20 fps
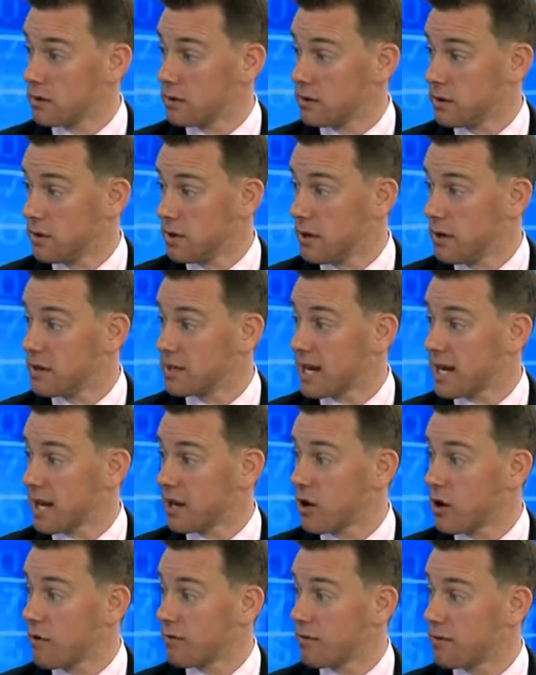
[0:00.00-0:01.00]
in the
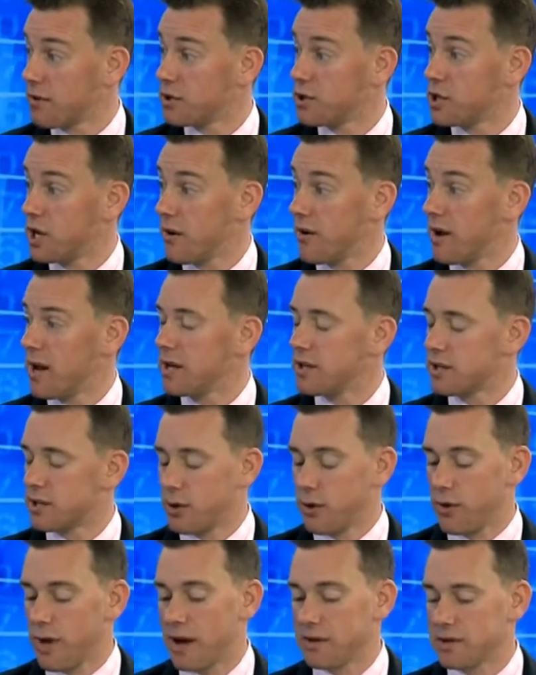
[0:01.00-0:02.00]
second half of this year into
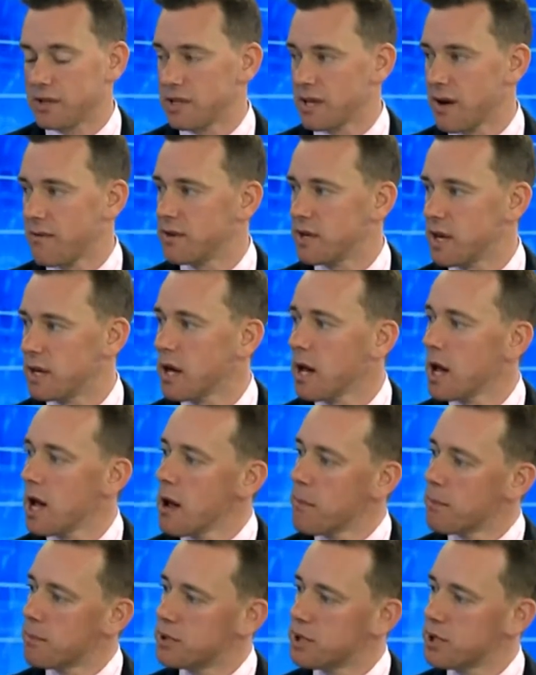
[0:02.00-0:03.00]
2017.
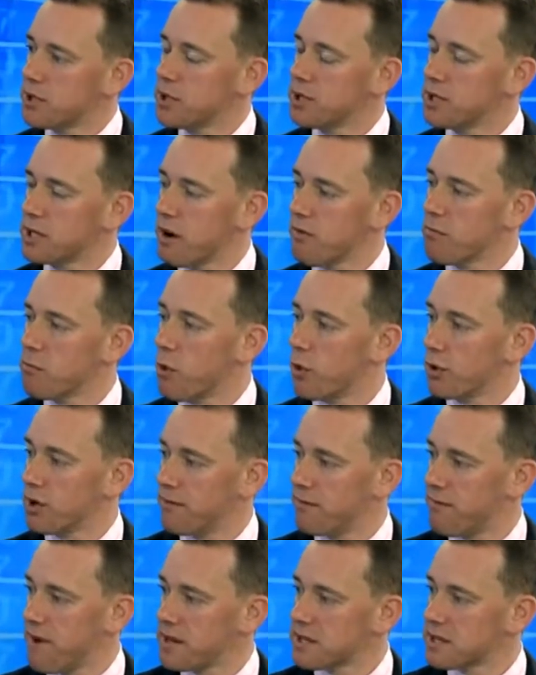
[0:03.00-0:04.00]
Position yourself more
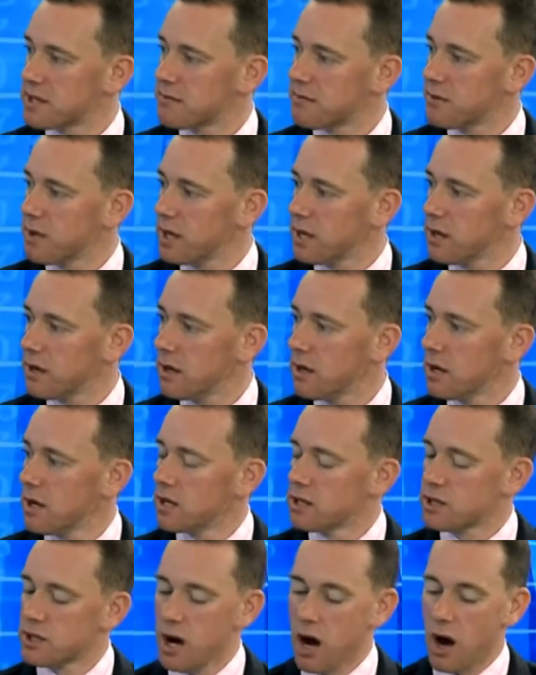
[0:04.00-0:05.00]
defensively.
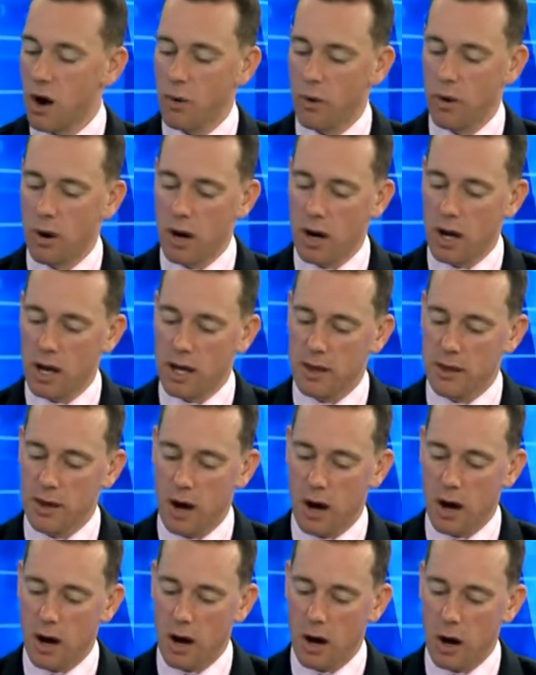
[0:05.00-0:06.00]
So
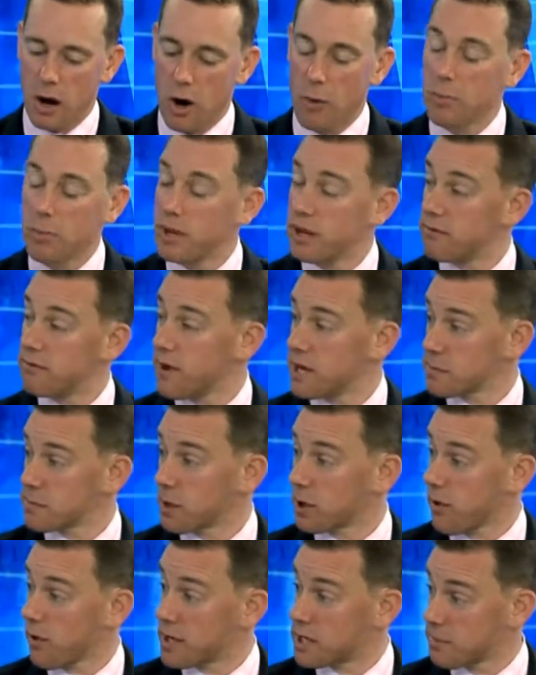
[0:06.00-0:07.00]
either up the
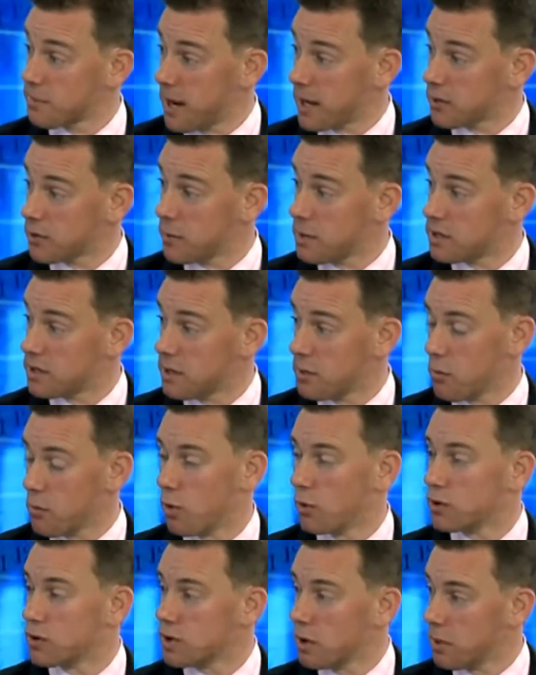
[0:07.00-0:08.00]
investment grade spectrum into the
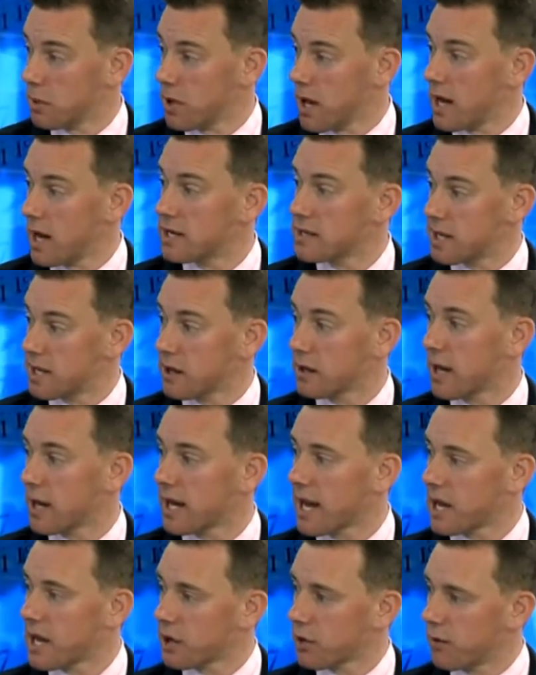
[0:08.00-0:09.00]
more double A, single A
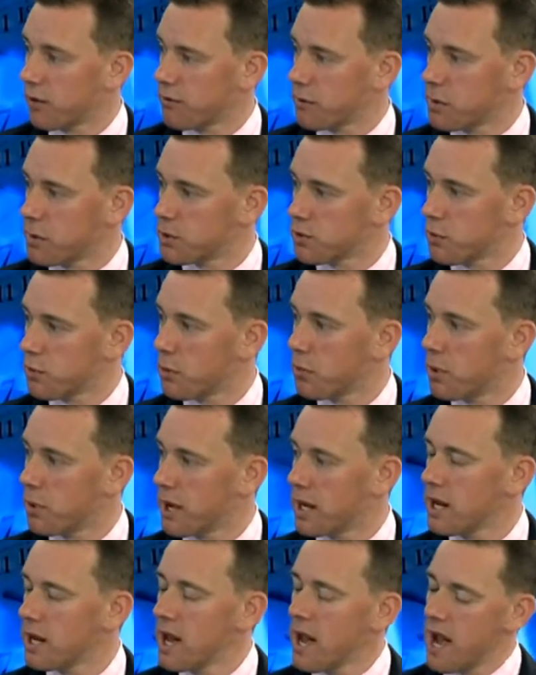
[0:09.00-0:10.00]
category from the triple
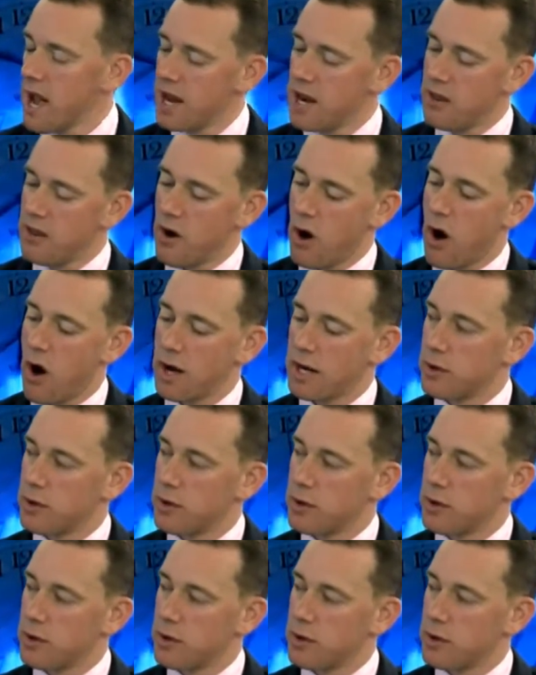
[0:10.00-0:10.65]
B, and in the high yield